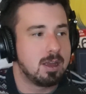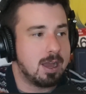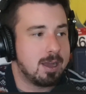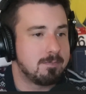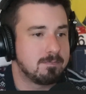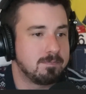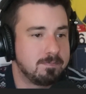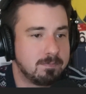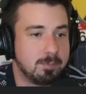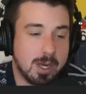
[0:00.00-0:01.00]

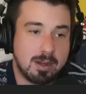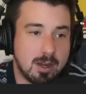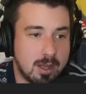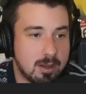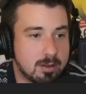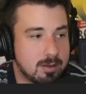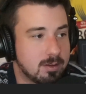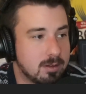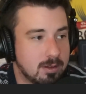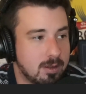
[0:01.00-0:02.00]
But I
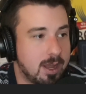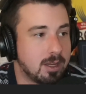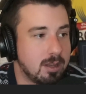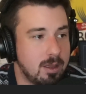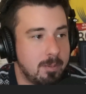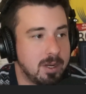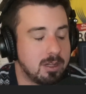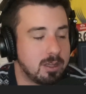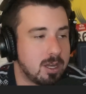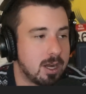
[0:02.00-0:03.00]
mean,
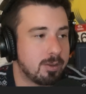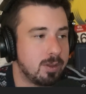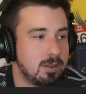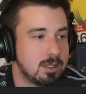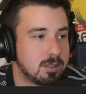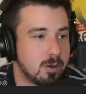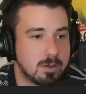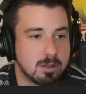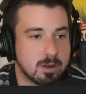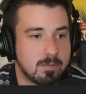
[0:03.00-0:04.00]
you got to think these
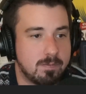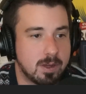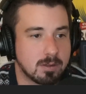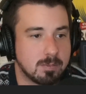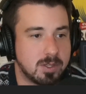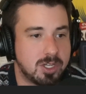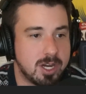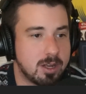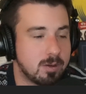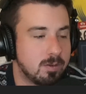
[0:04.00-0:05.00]
coaches are going to figure some
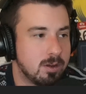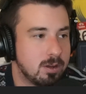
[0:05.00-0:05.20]
shit out.